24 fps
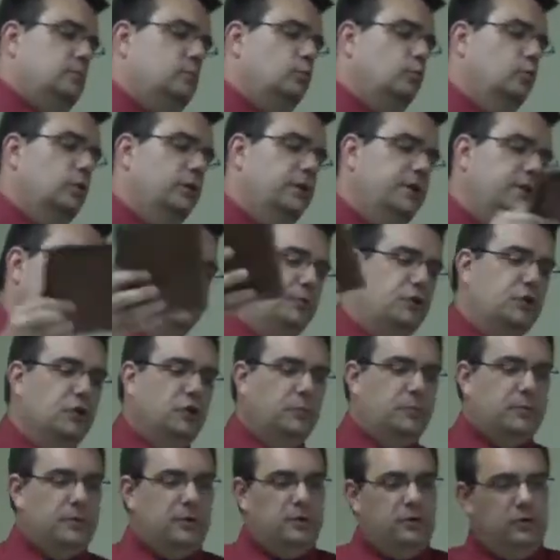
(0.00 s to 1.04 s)
William
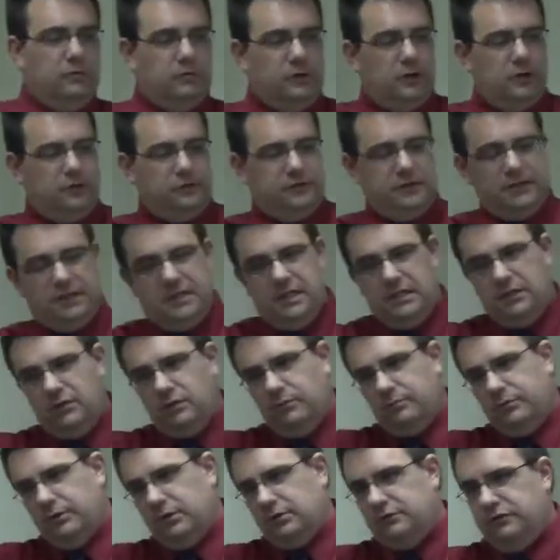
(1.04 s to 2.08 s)
Cooper, who wrote the
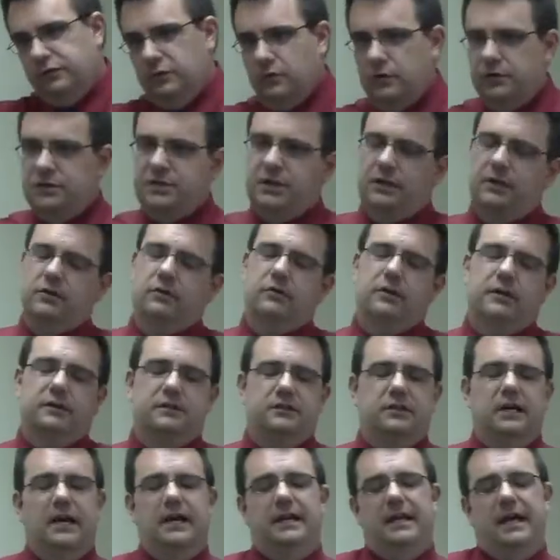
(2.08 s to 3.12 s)
Kindle book Forging
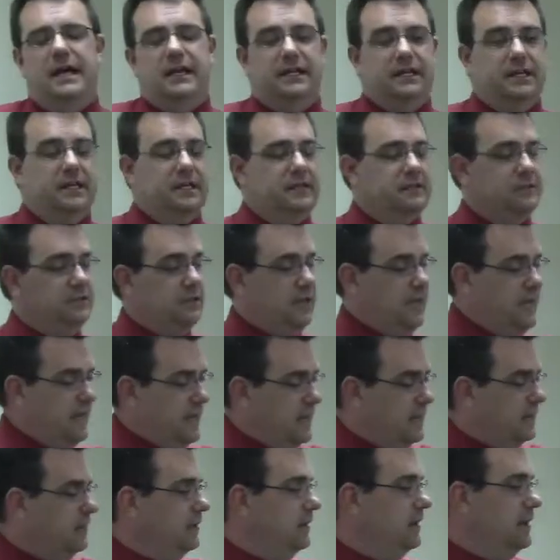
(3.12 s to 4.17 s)
Codex Sinaiticus,
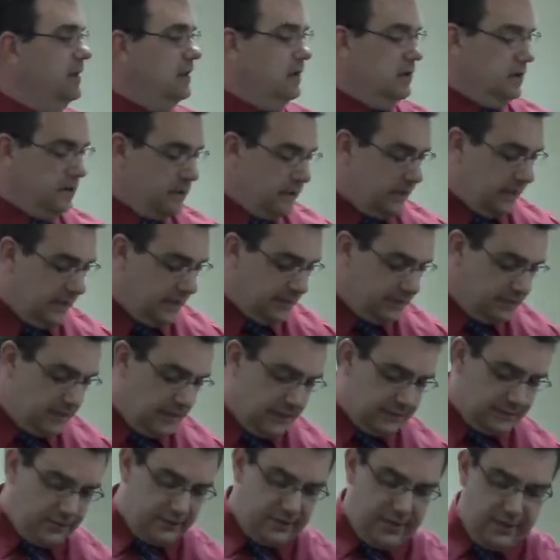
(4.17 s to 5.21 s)
and uh,
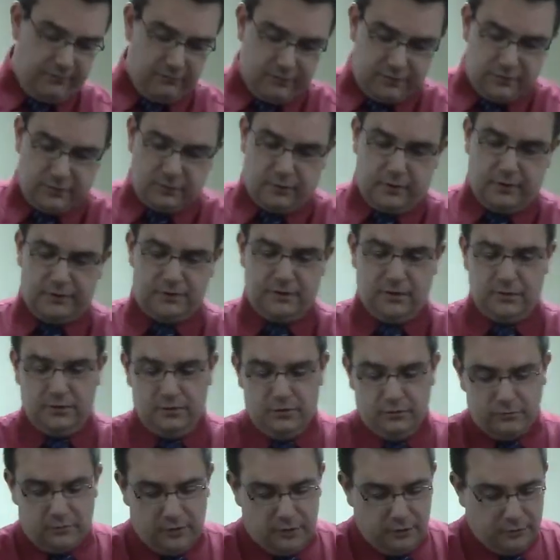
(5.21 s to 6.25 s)
Dr. David Sorenson,
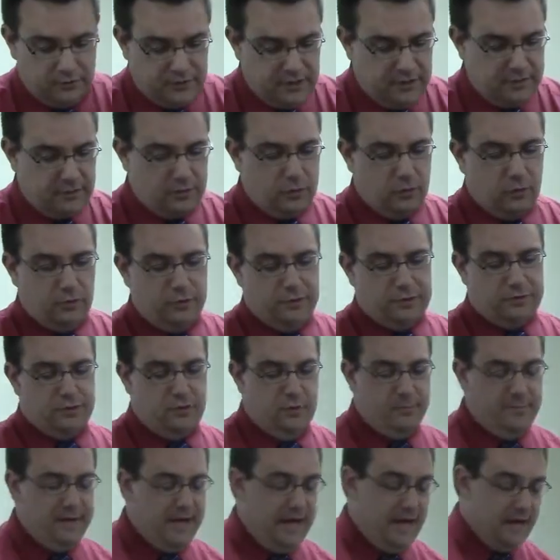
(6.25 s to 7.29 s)
who wrote Neither Oldest
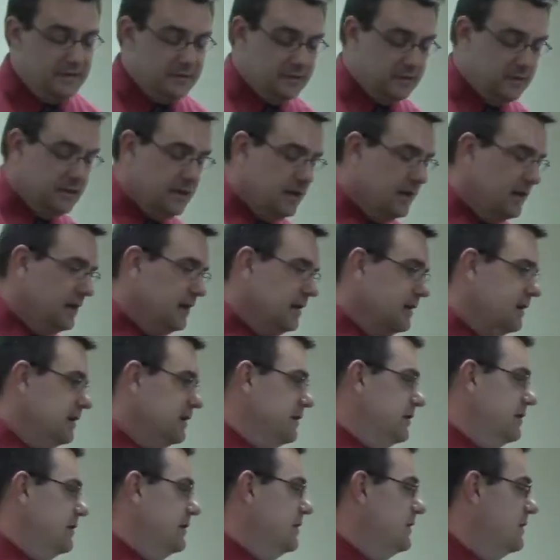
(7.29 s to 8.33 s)
or Best,
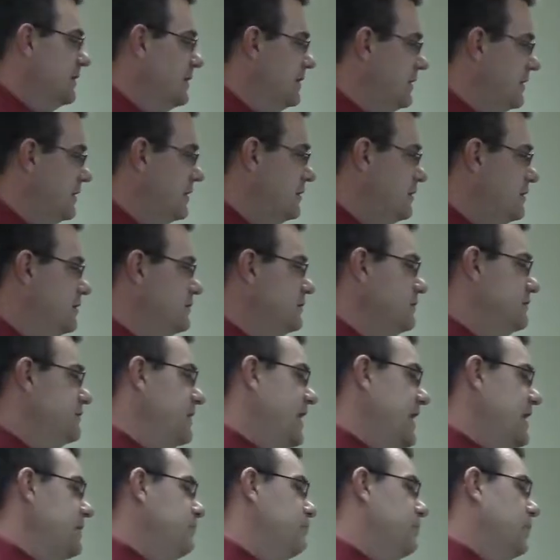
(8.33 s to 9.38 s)

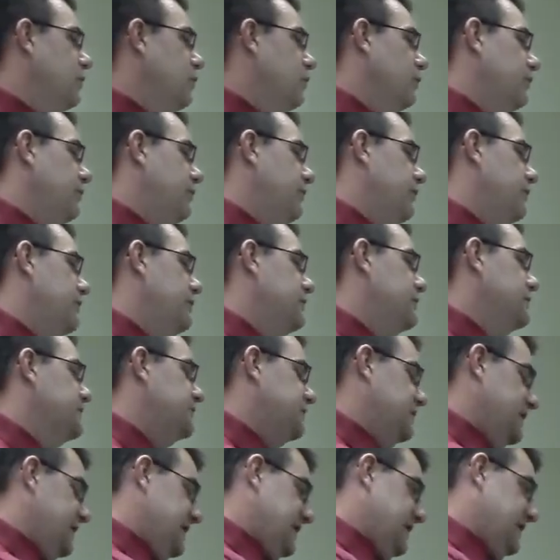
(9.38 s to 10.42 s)
they both
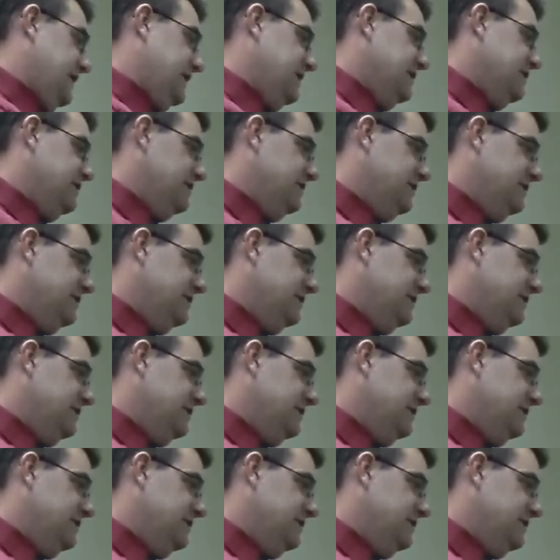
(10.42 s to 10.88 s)
say,